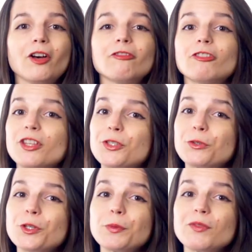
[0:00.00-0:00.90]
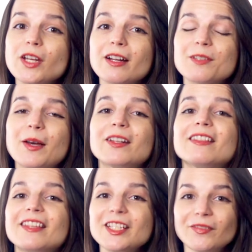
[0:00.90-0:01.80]
For the tools we've talked about
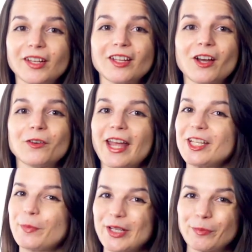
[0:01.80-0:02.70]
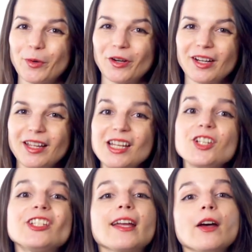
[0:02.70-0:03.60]
in this video and much more,
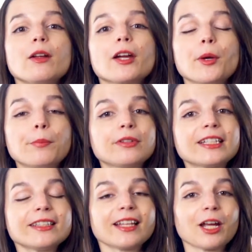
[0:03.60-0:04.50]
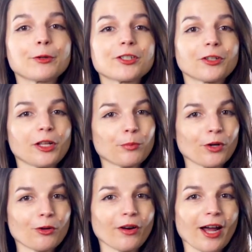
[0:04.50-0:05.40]
check out our complete language learning
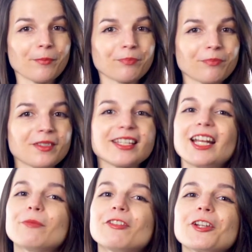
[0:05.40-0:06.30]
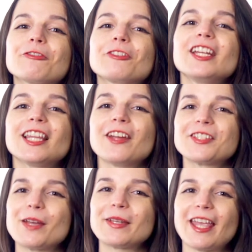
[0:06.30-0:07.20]
program. Sign up for your free
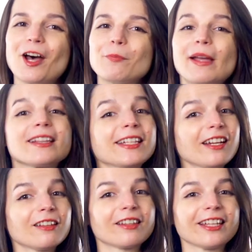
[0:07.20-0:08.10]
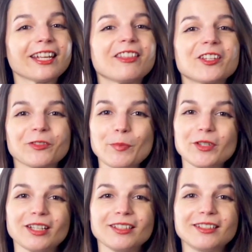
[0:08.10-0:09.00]
lifetime account by clicking on the link in the
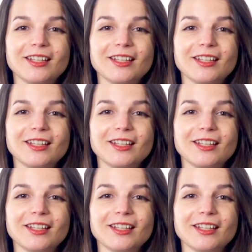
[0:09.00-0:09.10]
description.